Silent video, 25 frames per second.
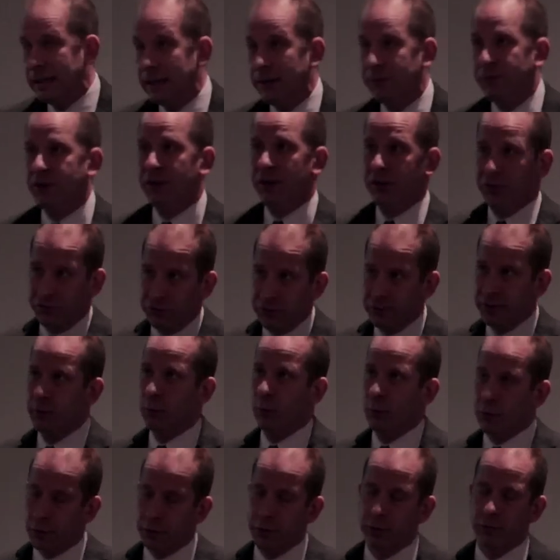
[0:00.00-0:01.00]
if history
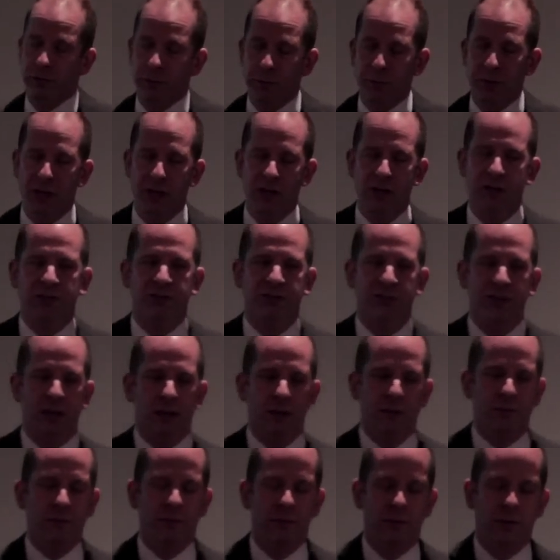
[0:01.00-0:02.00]
were to repeat
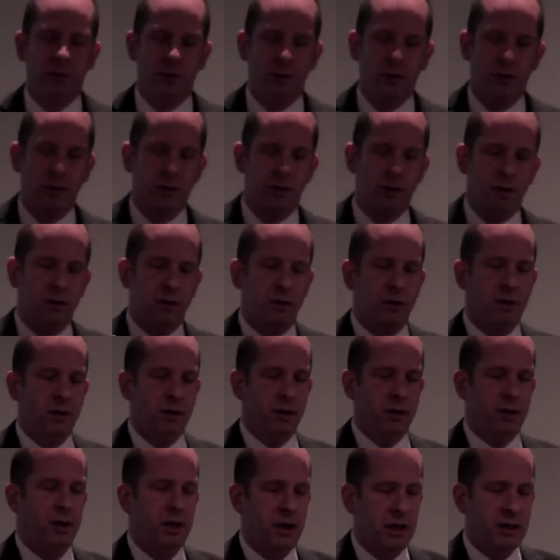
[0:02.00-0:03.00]
itself,
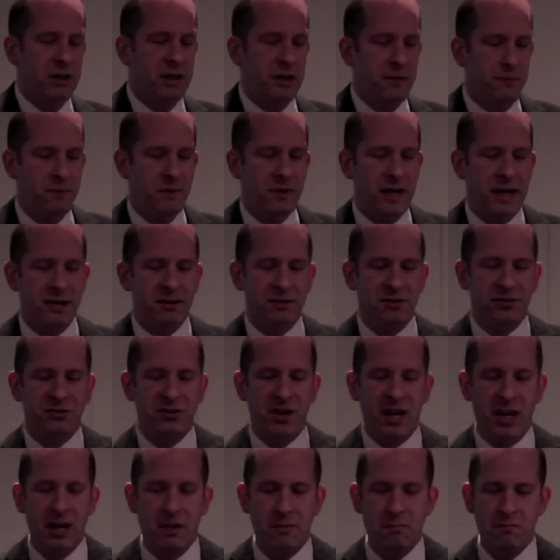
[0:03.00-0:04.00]
and if that
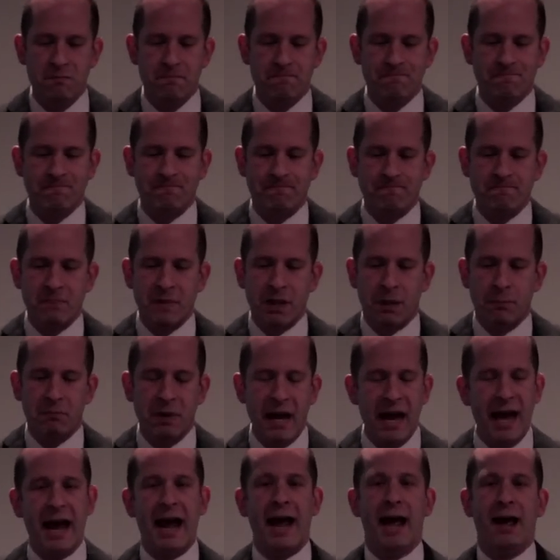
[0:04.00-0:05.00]
same
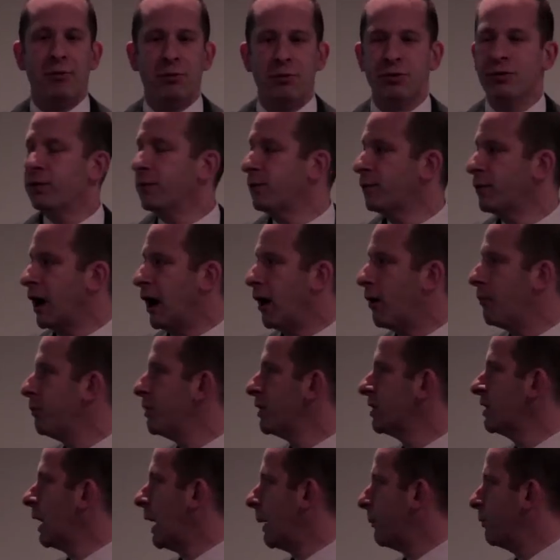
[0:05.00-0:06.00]
path for
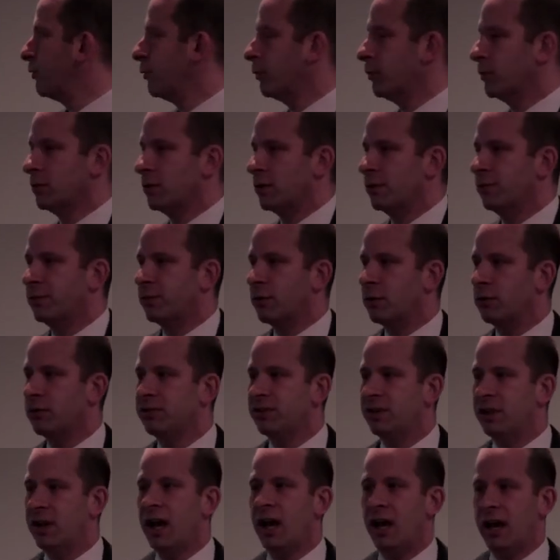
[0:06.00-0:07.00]
output gaps were to
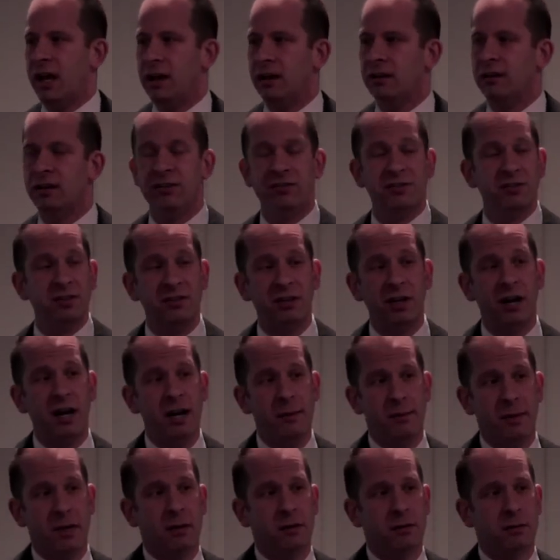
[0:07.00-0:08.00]
unfold today, at least the
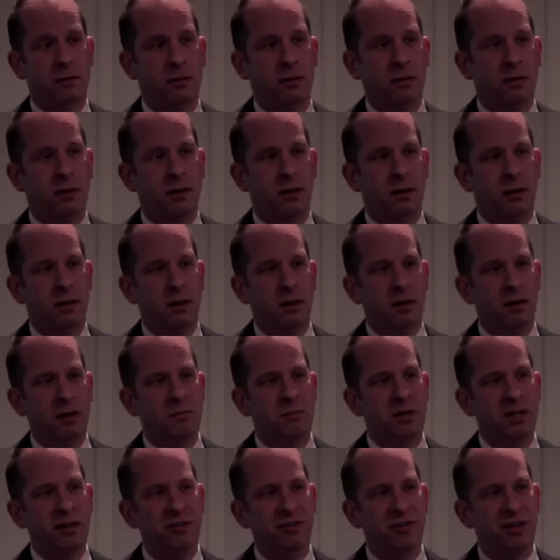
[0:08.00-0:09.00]
timing,
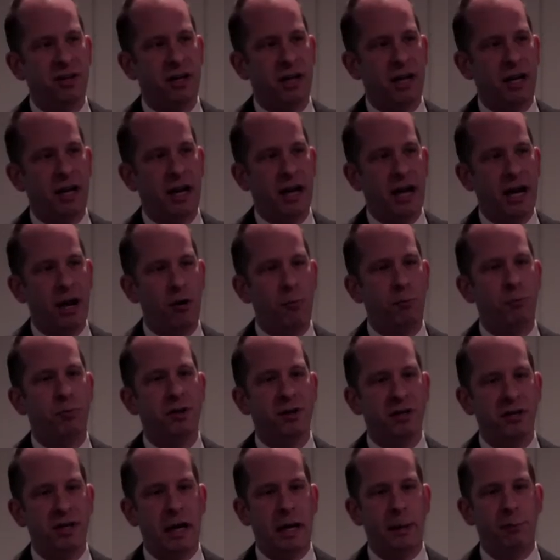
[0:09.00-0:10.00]
it means that
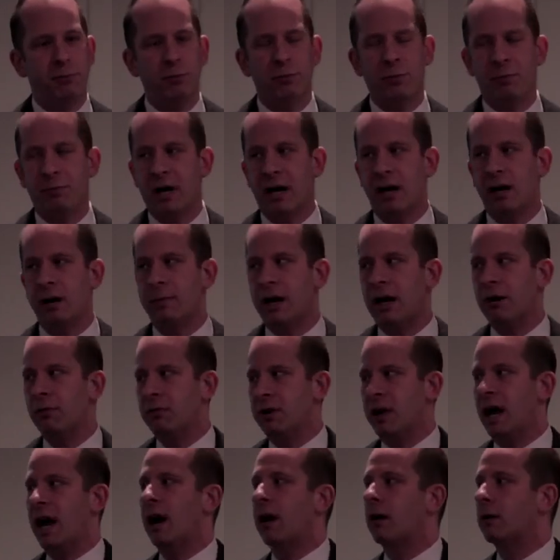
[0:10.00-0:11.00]
output gaps will bottom
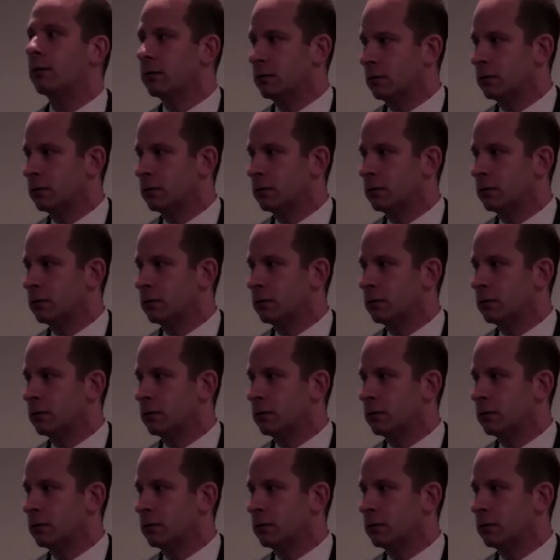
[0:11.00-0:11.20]
out now.